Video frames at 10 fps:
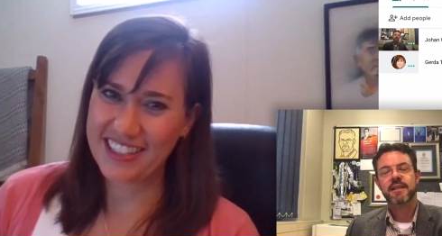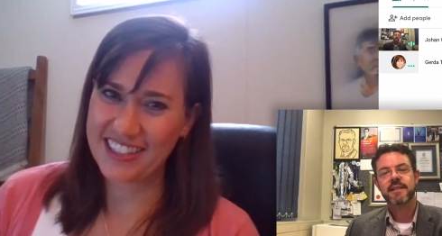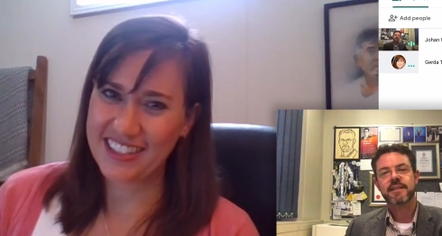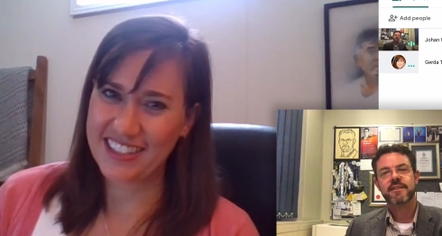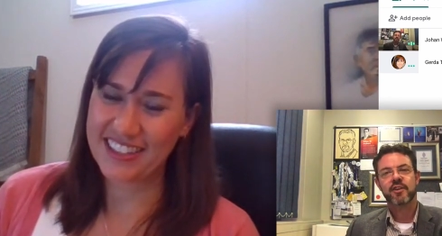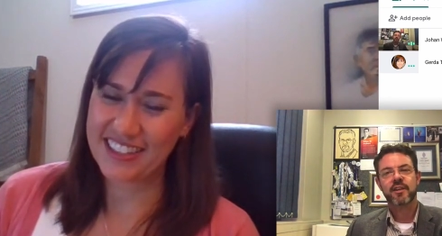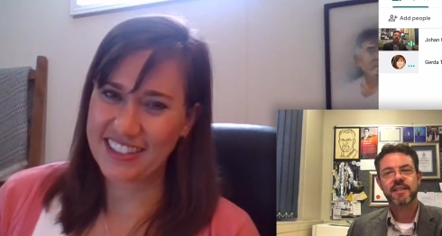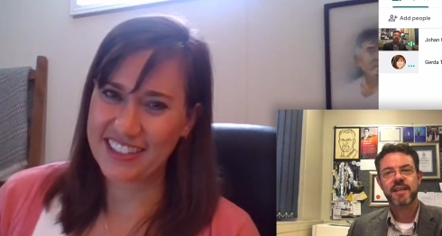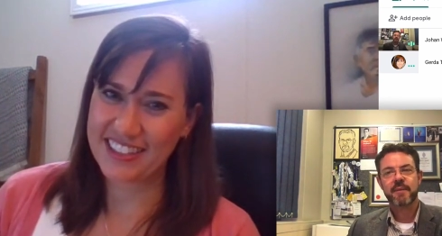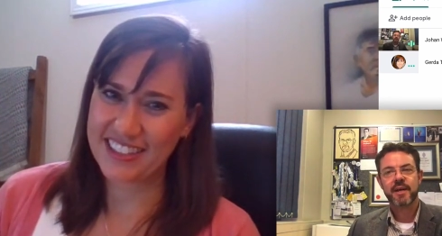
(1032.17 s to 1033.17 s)
Speaker 1: as external
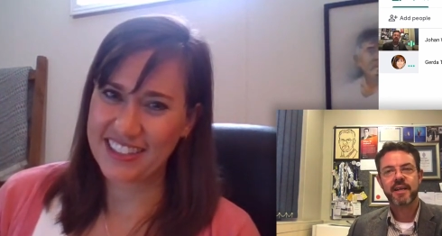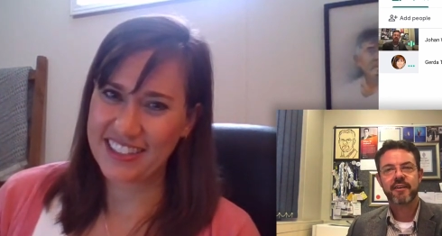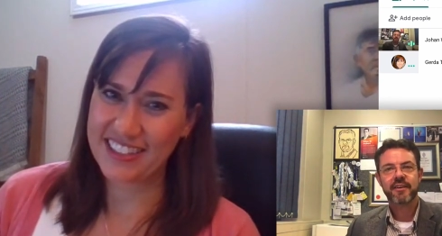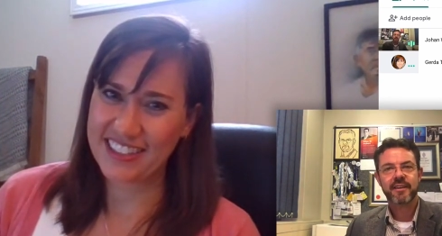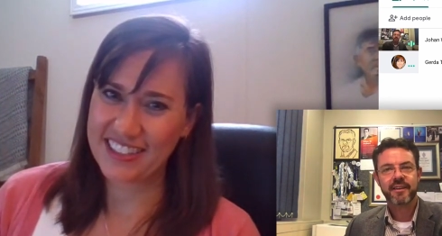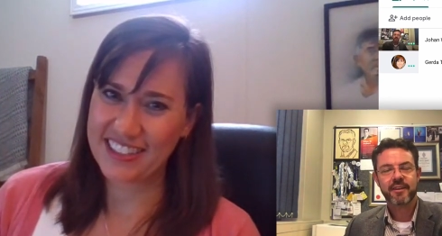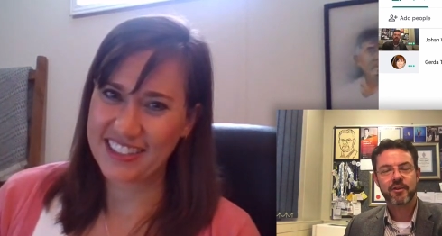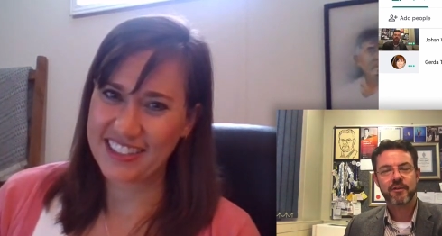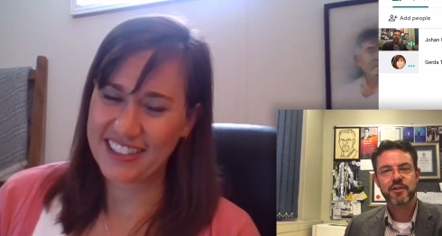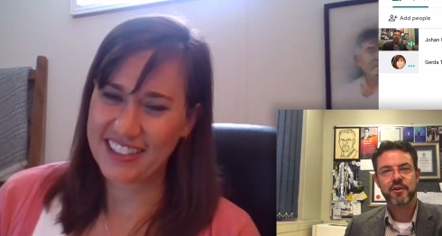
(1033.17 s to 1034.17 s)
examiner here at the
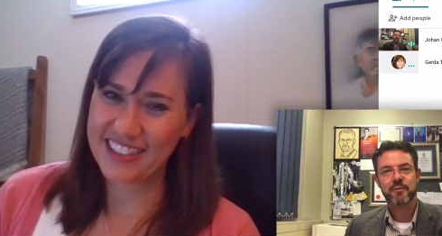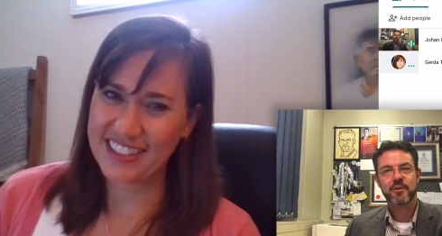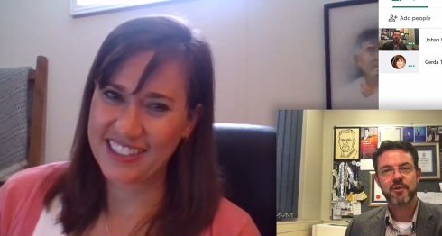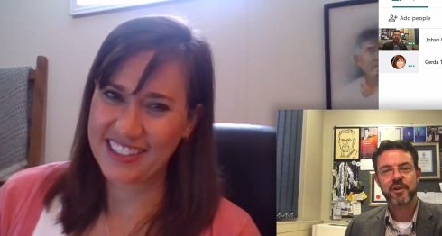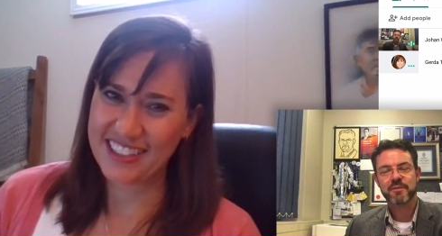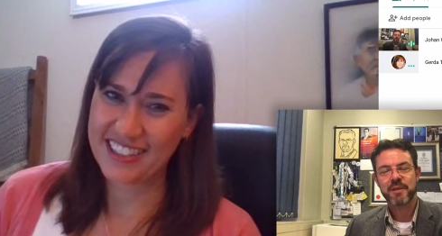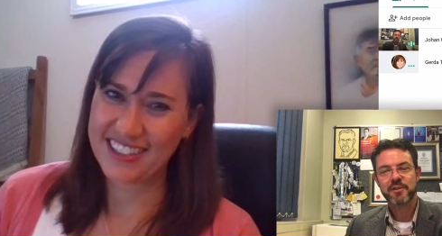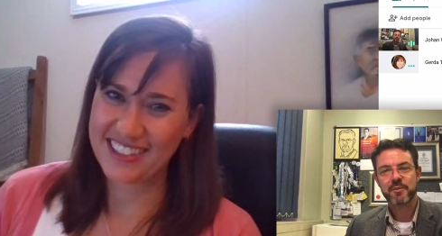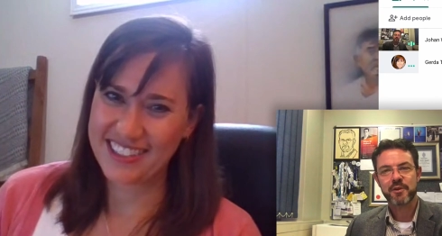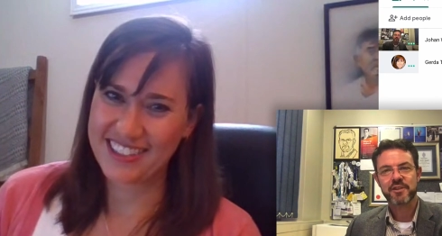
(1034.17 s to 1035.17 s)
University of Pretoria. It's
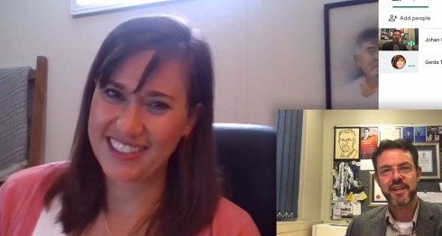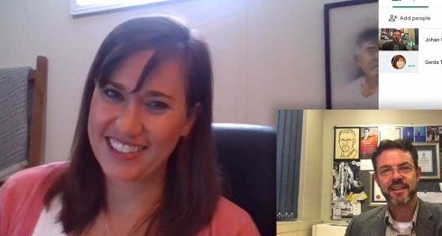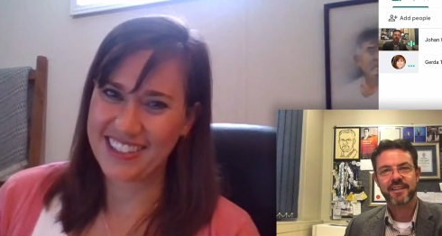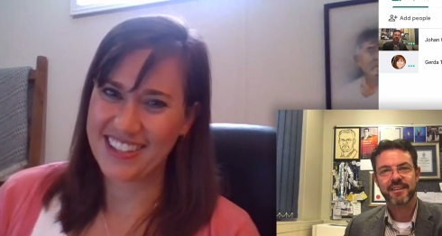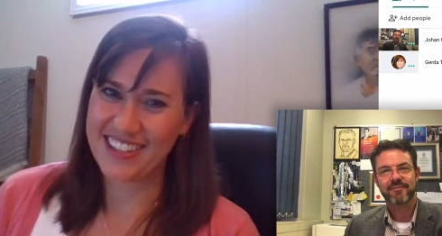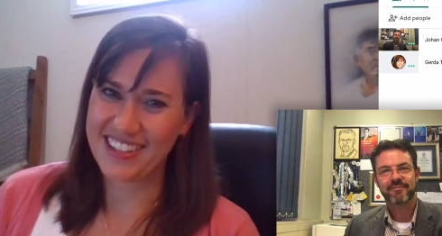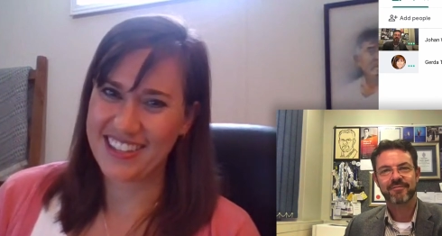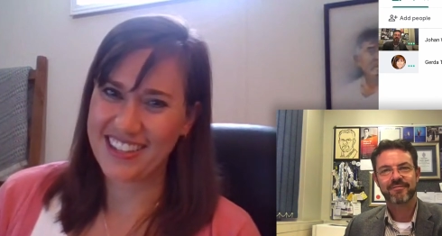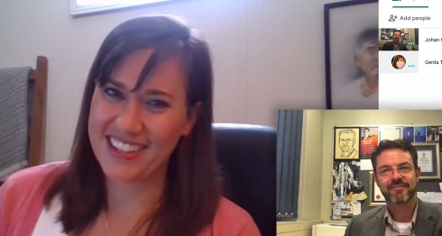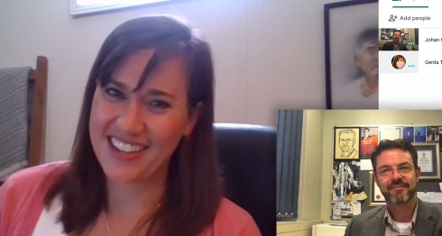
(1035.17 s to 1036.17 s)
much appreciated.
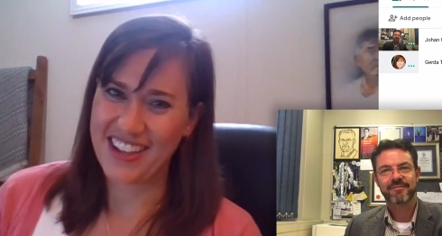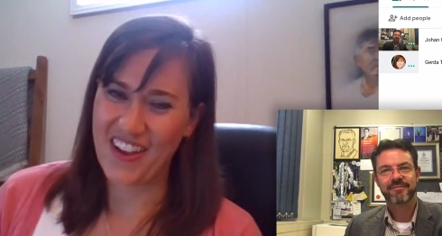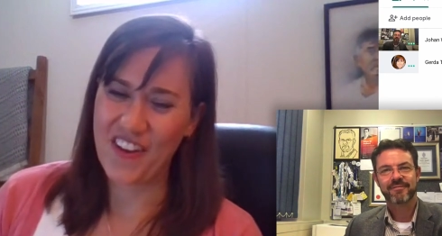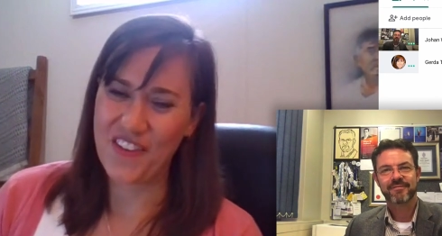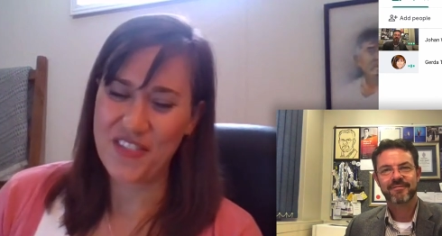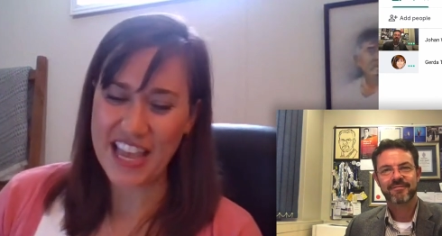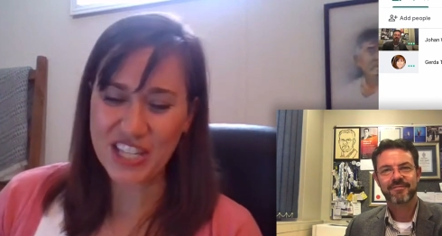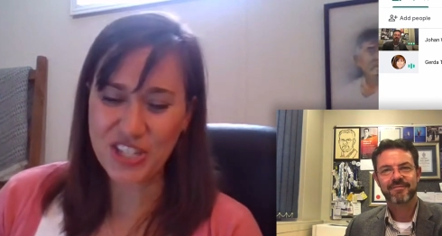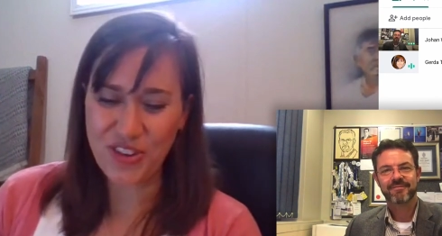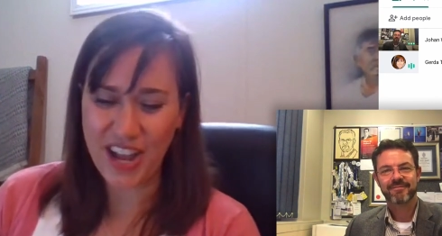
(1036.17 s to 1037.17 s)

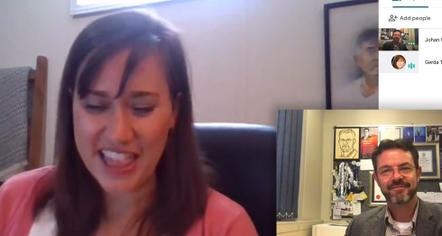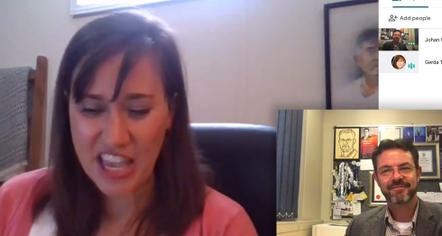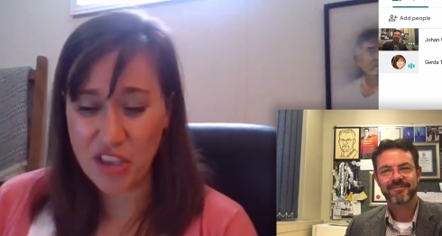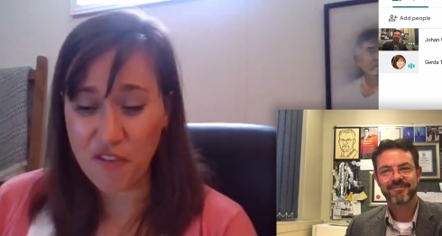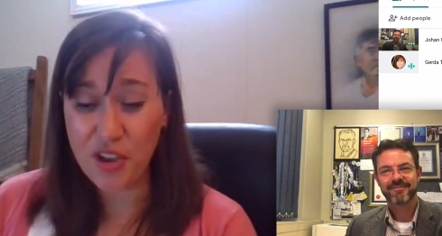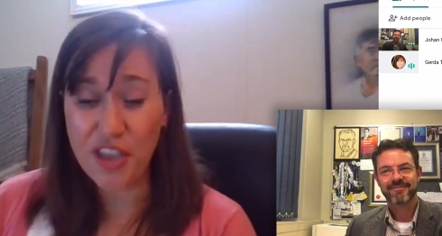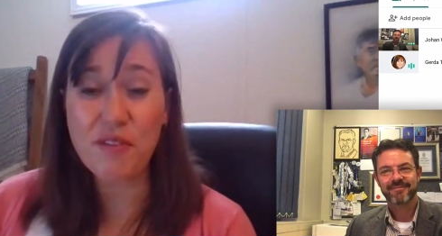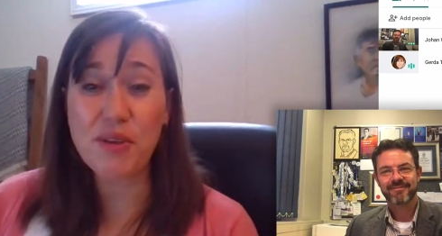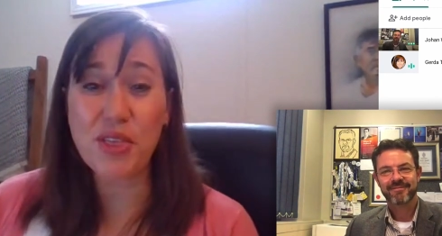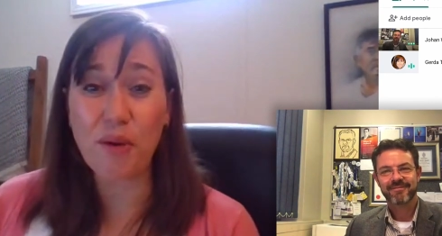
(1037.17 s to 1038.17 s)
Speaker 2: Thanks, Johan. Thank you for
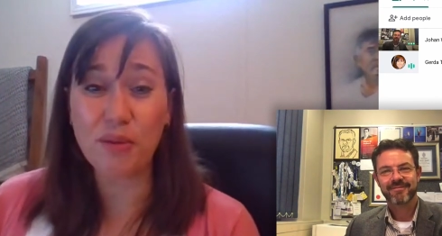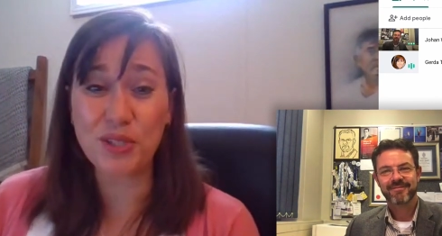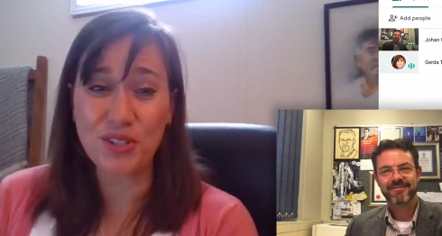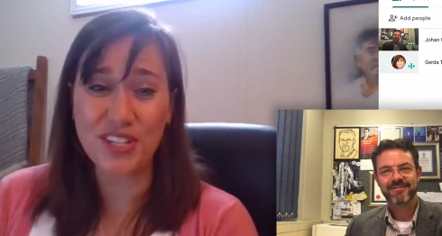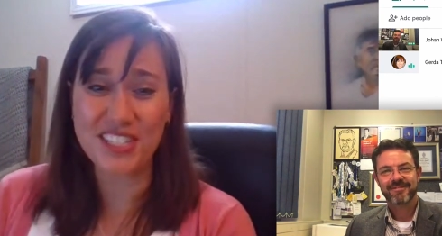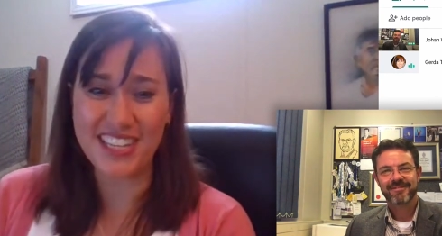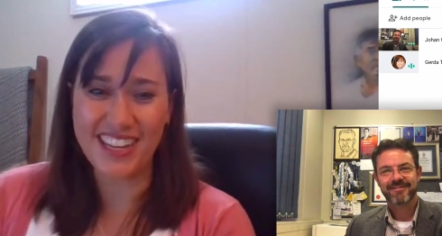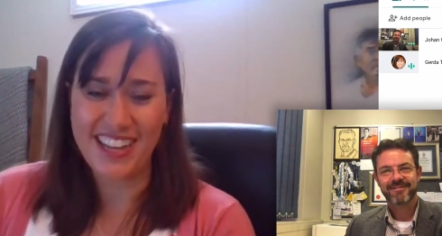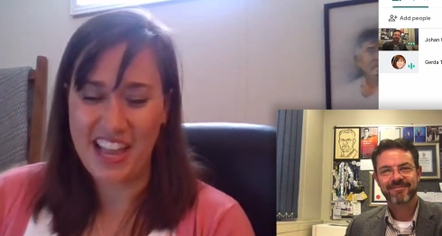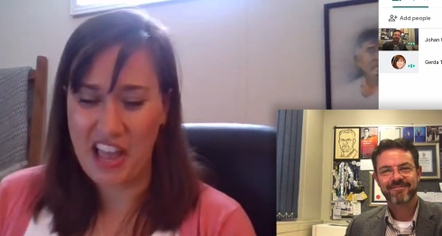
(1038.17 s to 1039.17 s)
giving me the opportunity.
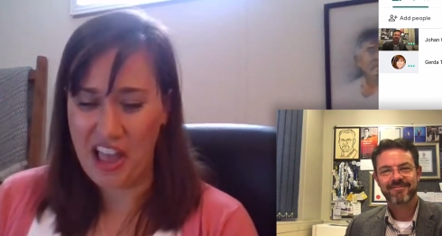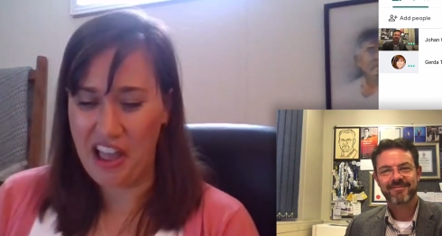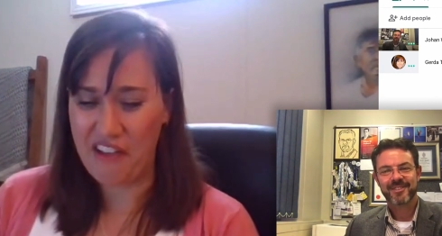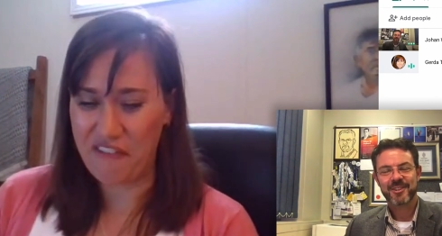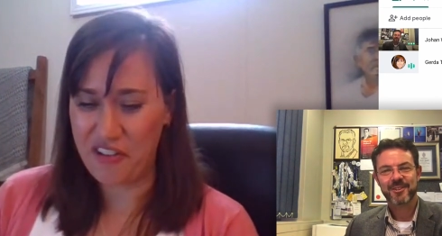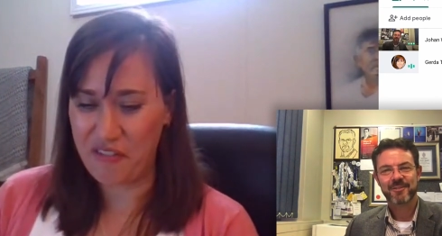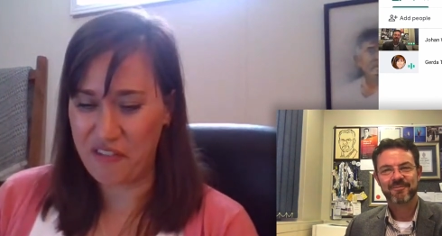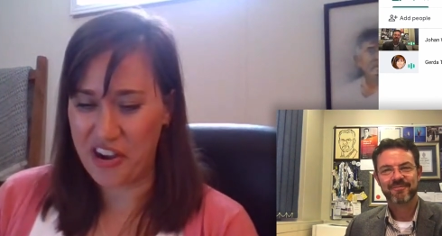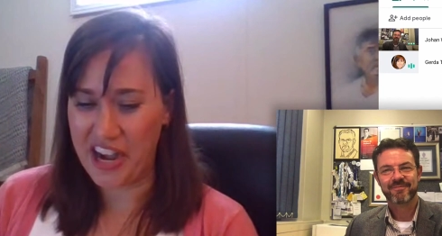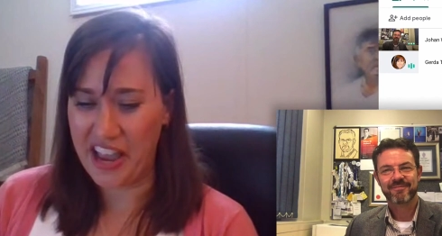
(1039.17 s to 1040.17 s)
I feel
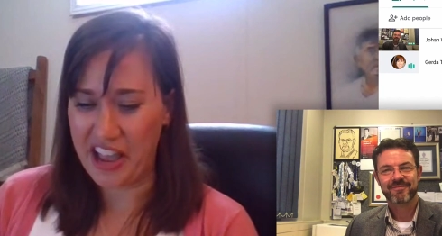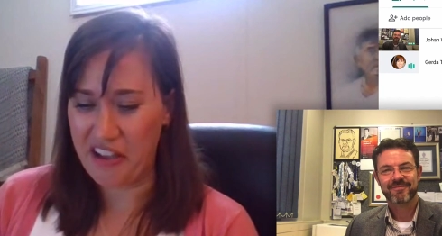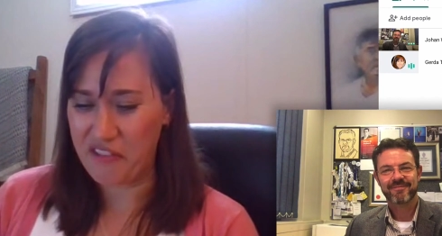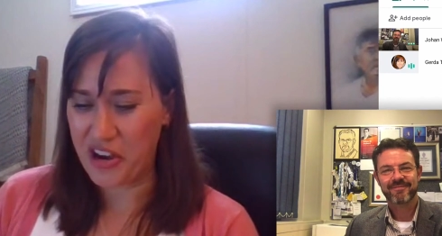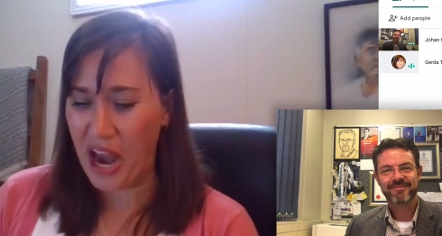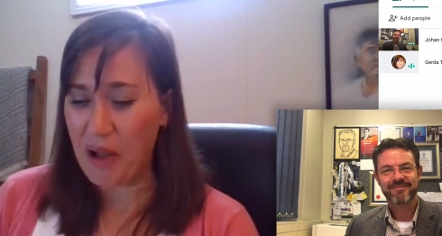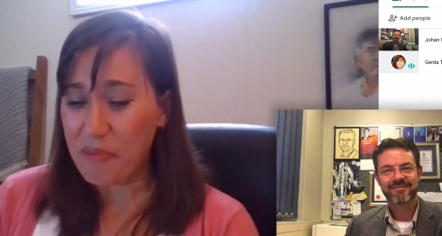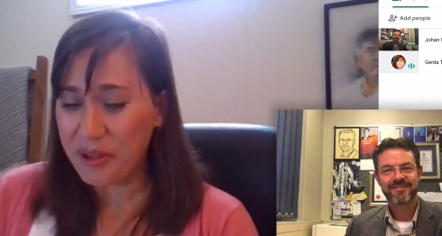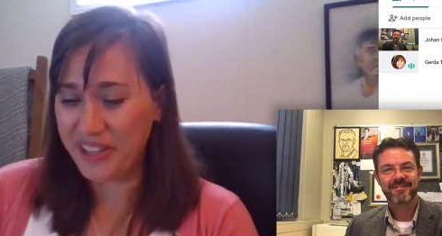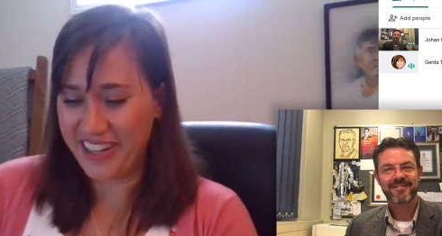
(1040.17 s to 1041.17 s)
very uh, very
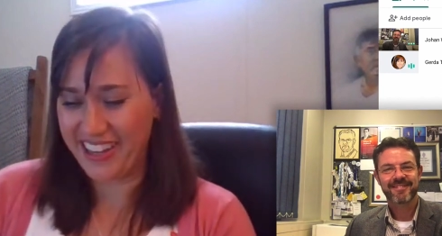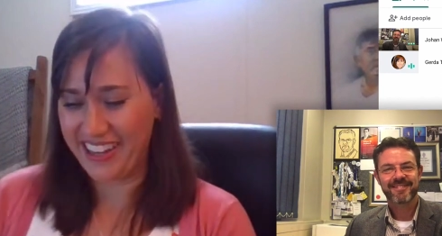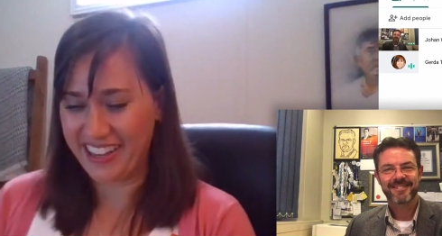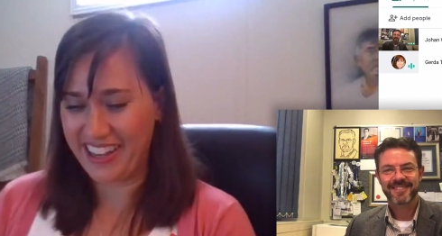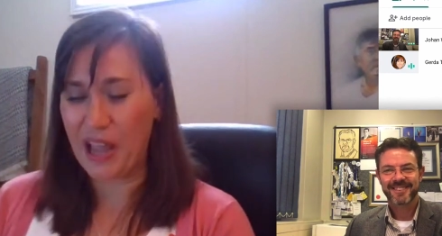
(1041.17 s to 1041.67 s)
humbled, and uh,